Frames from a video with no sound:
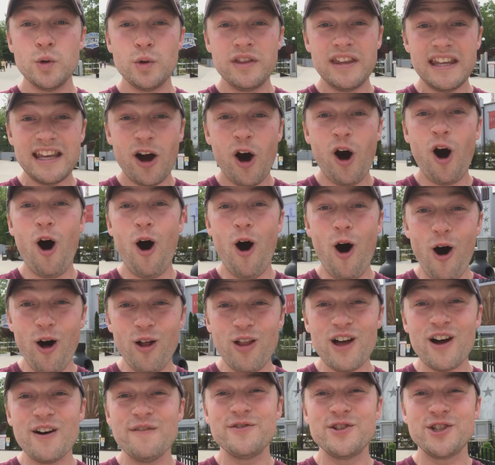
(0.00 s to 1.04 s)
the Hall
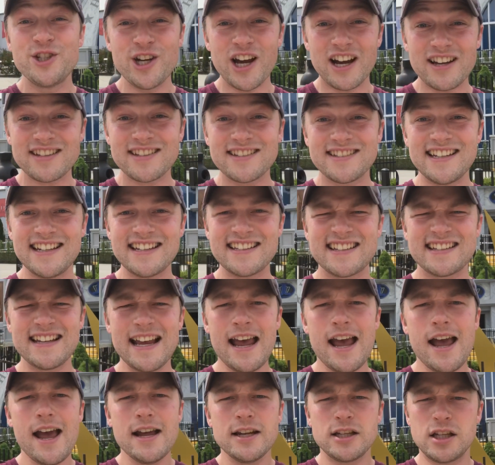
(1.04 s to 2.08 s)
of Justice
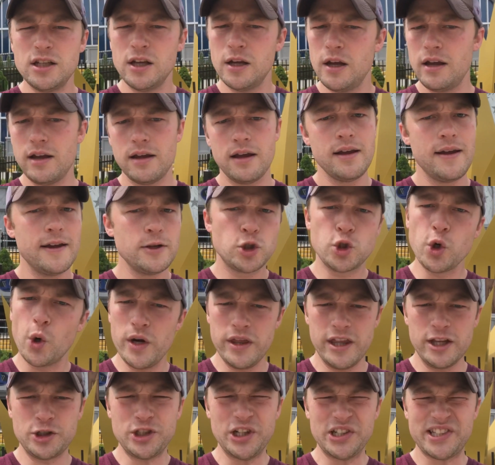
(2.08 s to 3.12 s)
to join
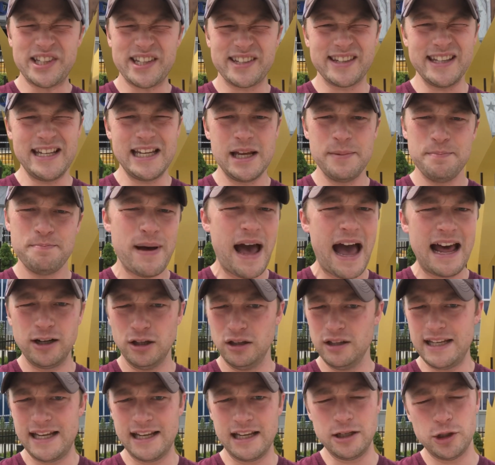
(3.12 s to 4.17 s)
the Justice League in
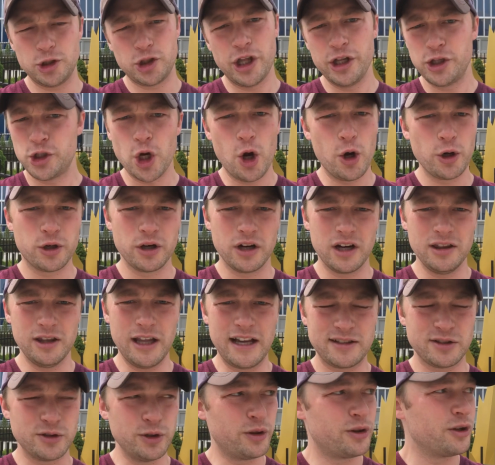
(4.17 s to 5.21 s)
battling the Joker and
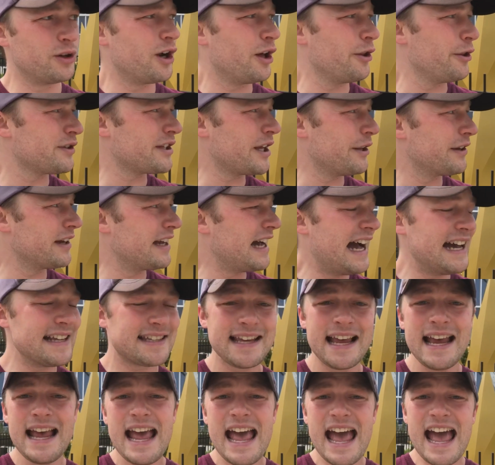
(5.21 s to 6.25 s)
Lex Luthor and all those other guys.
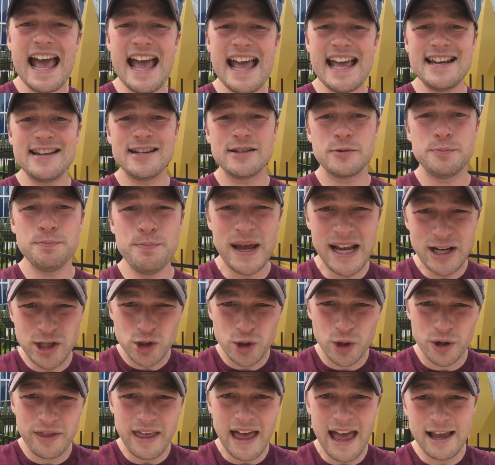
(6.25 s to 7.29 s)
And make
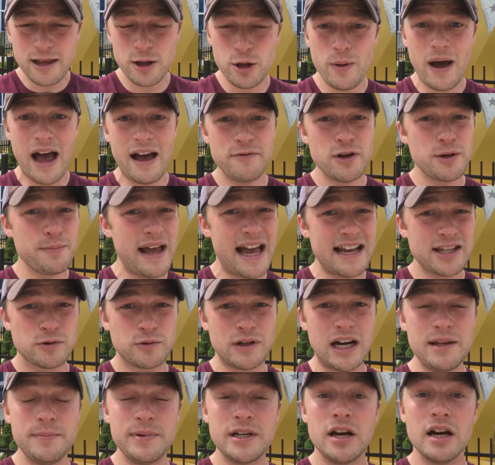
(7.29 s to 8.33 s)
sure that you have your mask
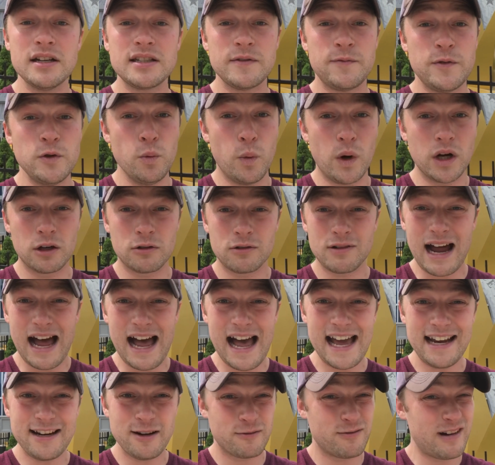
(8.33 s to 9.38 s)
ready, because if you want to
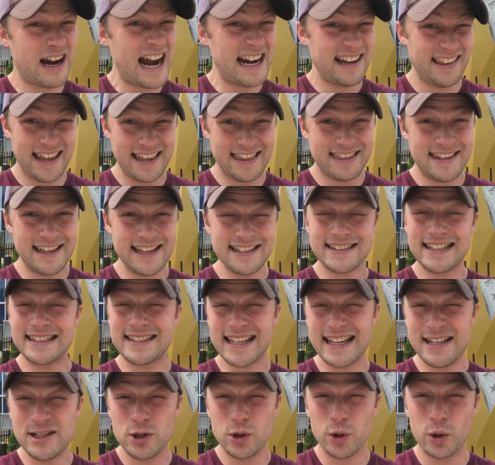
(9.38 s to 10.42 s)
ride a ride like this that's
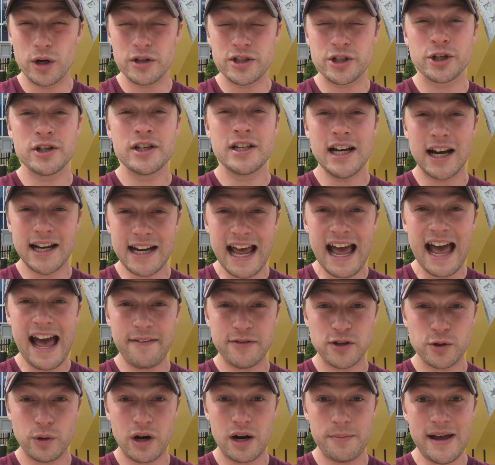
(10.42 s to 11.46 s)
indoors, you're gonna have
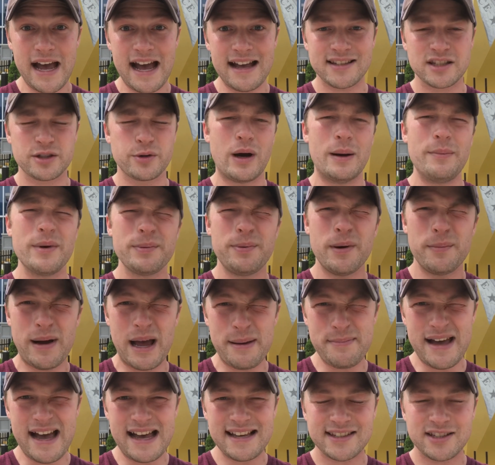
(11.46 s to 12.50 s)
to wear a mask. So I'm gonna put my
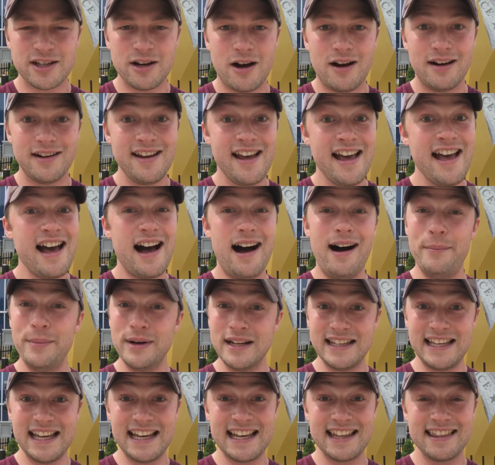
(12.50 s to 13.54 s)
mask on, I'm gonna
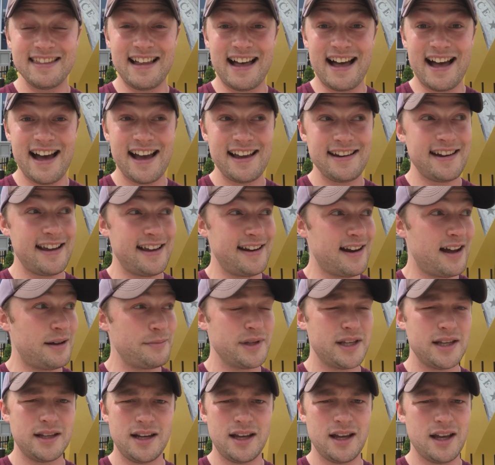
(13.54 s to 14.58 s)
get in line, and I'm
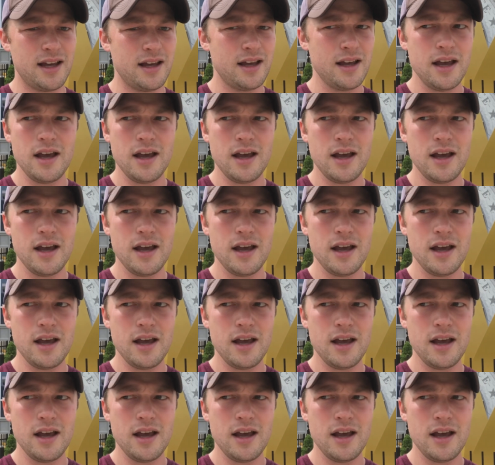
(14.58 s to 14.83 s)
gonna